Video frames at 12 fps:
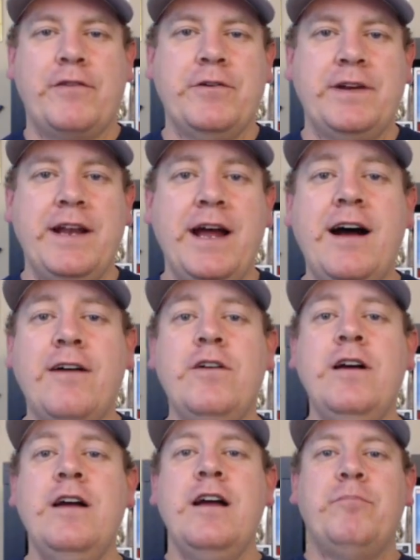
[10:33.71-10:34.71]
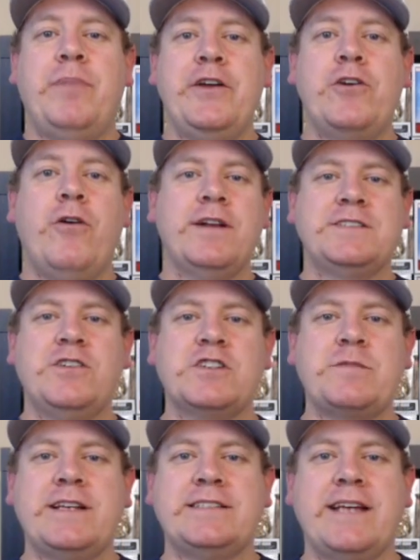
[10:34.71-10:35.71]
you enough, but you go on to
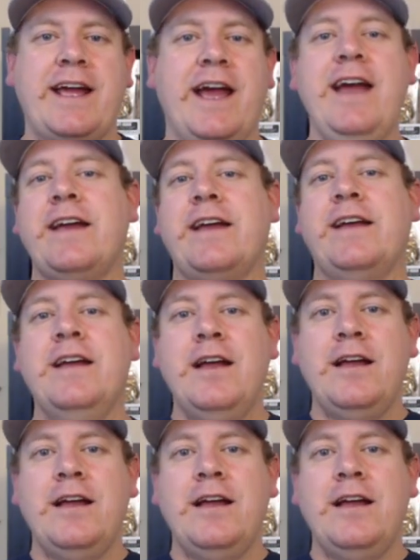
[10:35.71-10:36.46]
social media and say, hey,